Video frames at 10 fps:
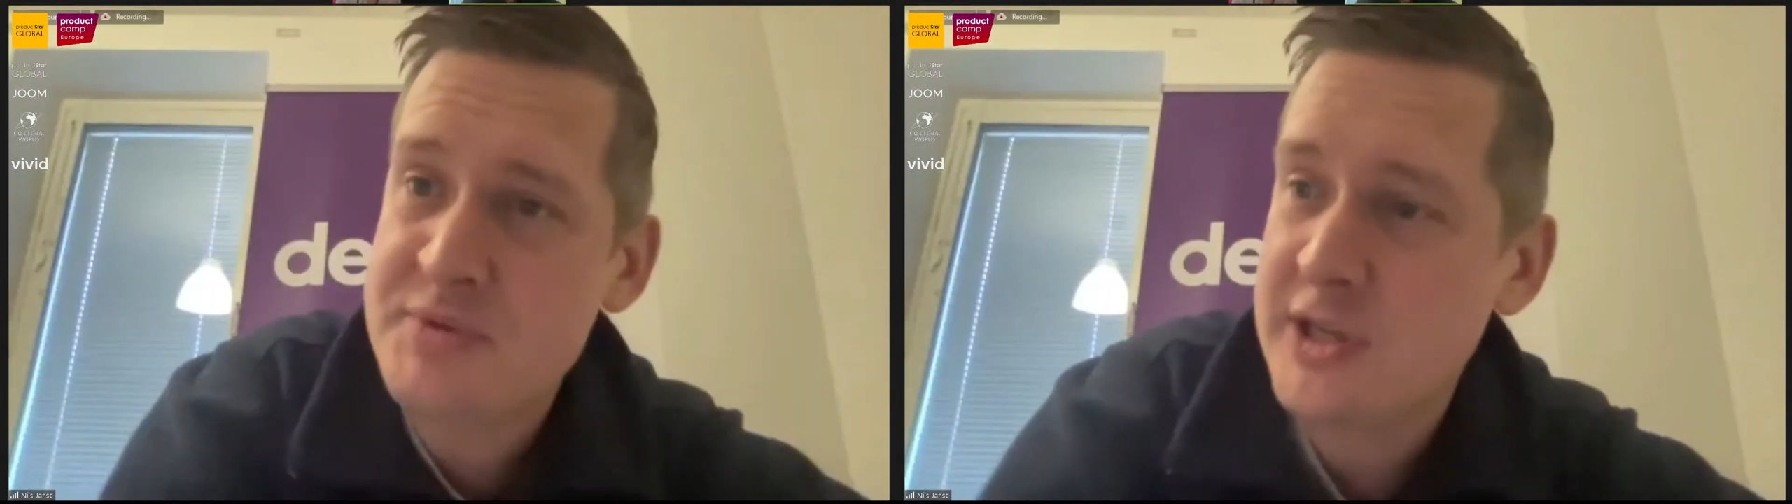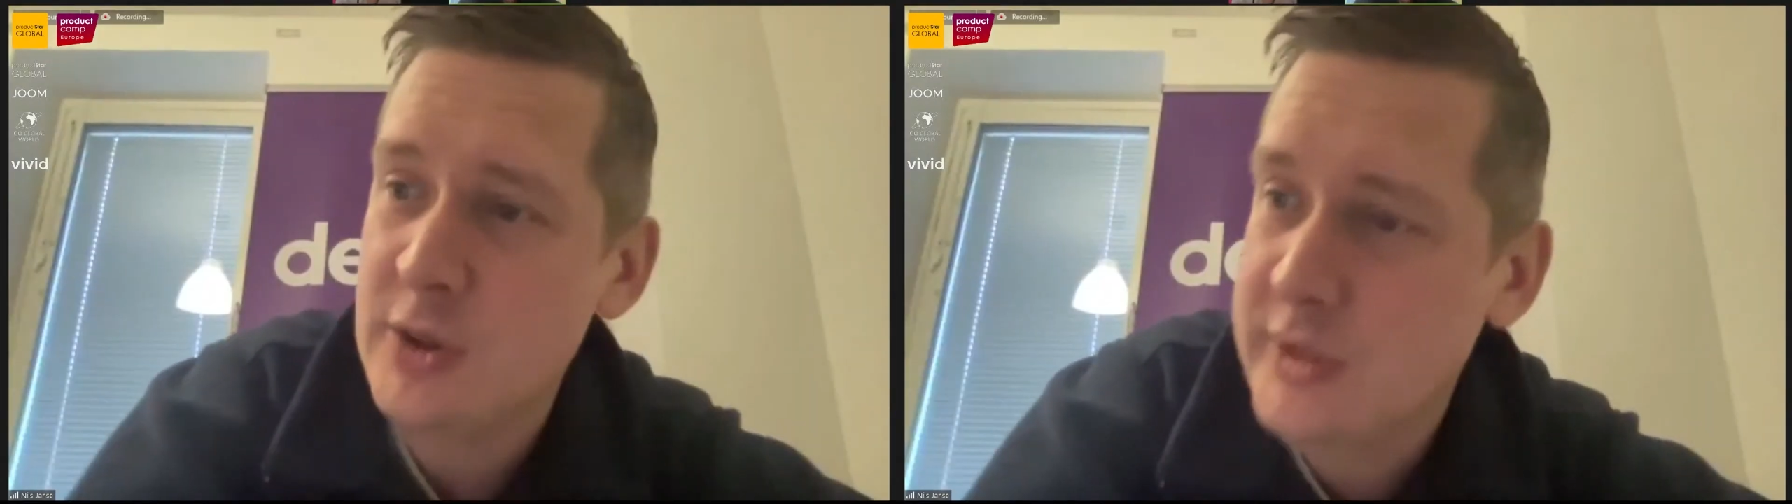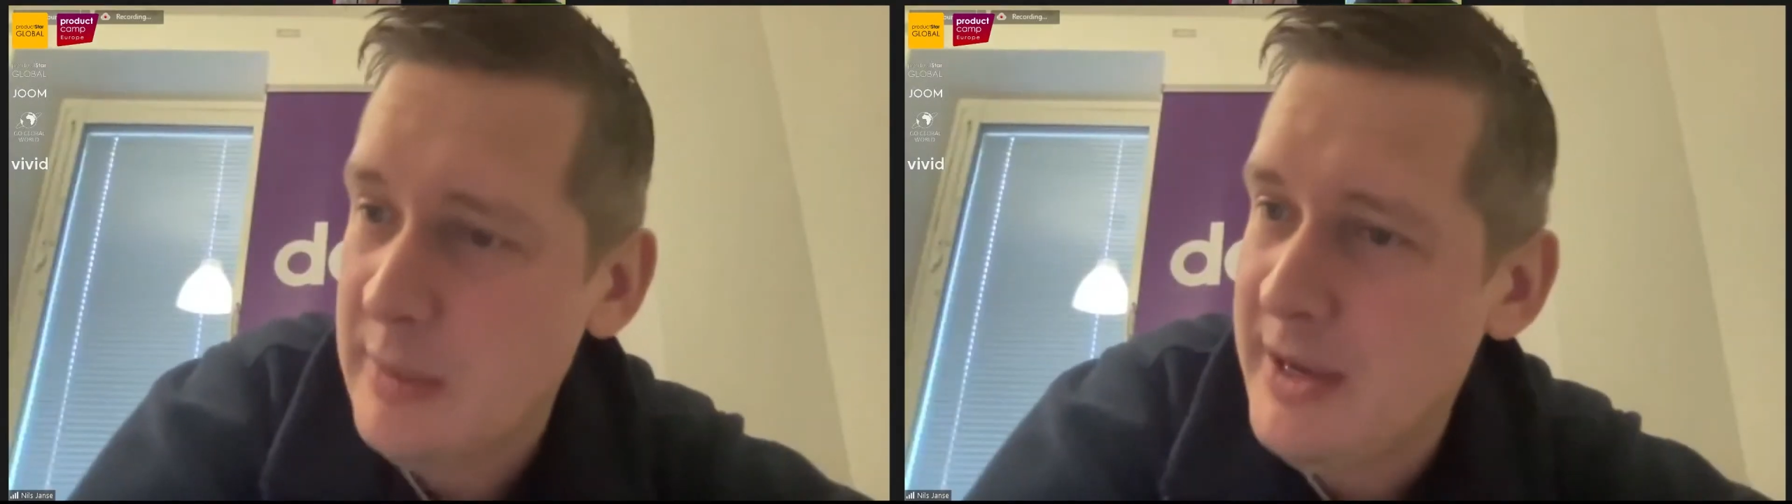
absolutely.